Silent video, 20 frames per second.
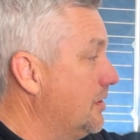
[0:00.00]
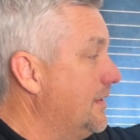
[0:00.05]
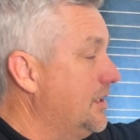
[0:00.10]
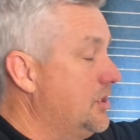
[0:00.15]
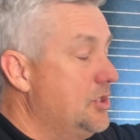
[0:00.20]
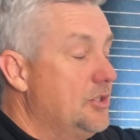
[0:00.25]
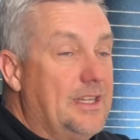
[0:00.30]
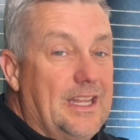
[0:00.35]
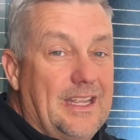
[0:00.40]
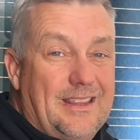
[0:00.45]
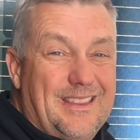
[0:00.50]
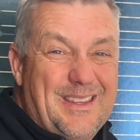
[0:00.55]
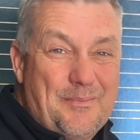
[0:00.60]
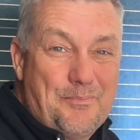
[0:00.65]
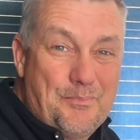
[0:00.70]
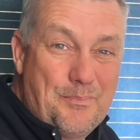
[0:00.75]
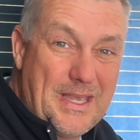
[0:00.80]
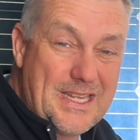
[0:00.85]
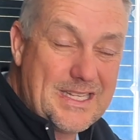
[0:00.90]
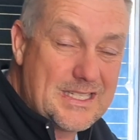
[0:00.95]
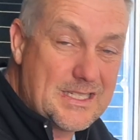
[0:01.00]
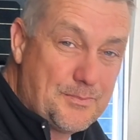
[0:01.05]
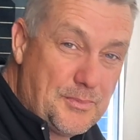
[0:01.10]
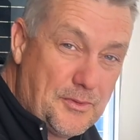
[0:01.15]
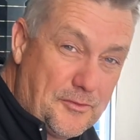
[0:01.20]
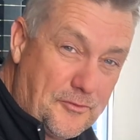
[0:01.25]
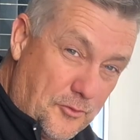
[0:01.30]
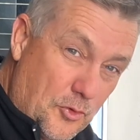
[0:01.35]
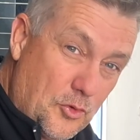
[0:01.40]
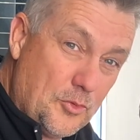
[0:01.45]
that you get the best
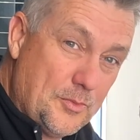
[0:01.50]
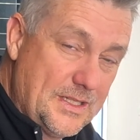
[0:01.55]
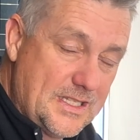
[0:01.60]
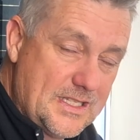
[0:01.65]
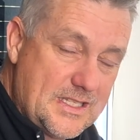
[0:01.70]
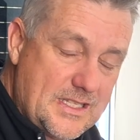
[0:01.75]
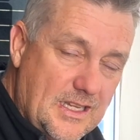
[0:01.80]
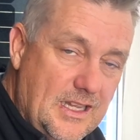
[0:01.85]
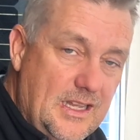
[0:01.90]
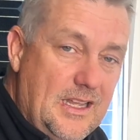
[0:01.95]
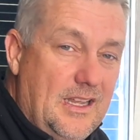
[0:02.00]
performance.